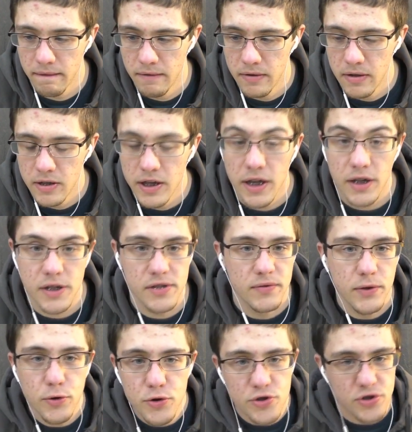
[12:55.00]
Yeah, because if you
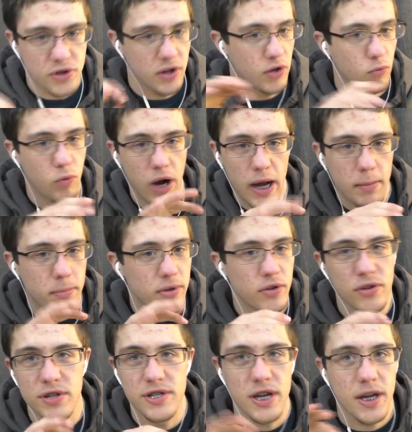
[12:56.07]
just like rapidly
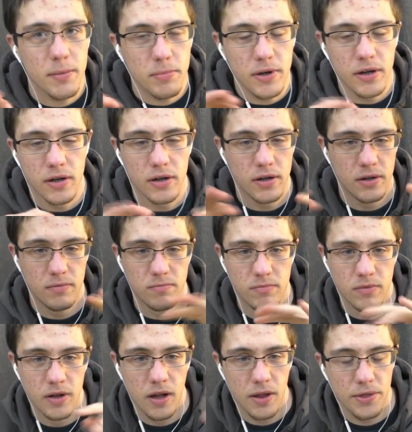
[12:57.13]
type your
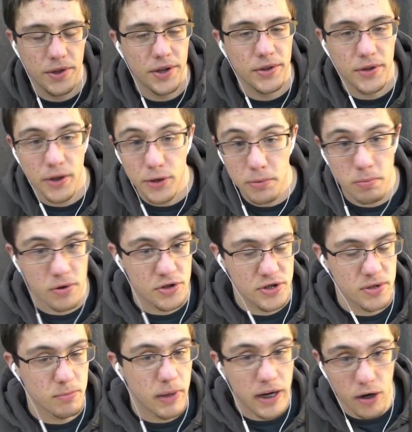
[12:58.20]
thing, the other person
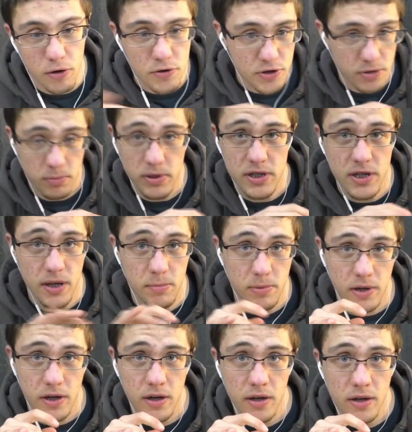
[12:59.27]
may also be typing,
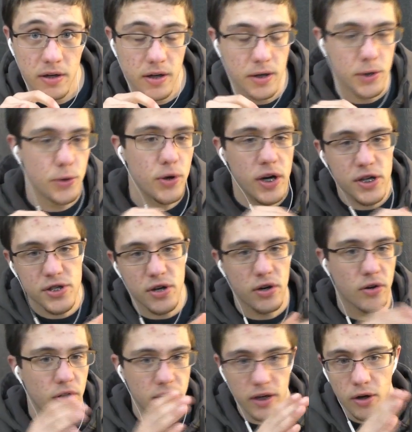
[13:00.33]
and you guys aren't
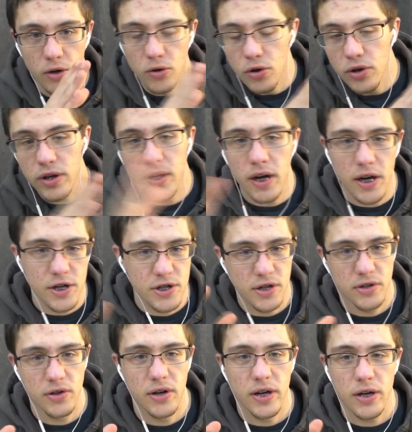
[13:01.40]
like looking at each
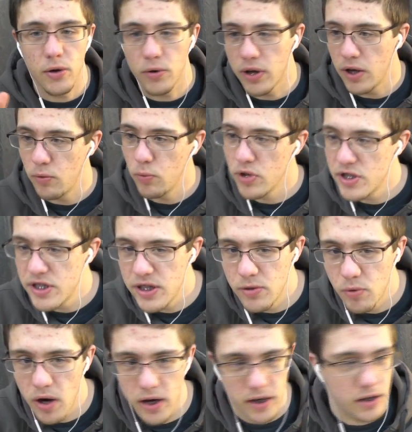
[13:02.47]
other like, okay, what's he
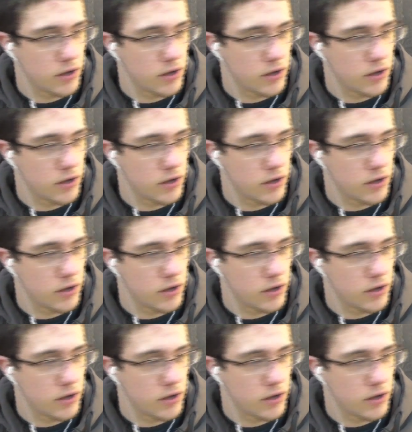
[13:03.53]
writing,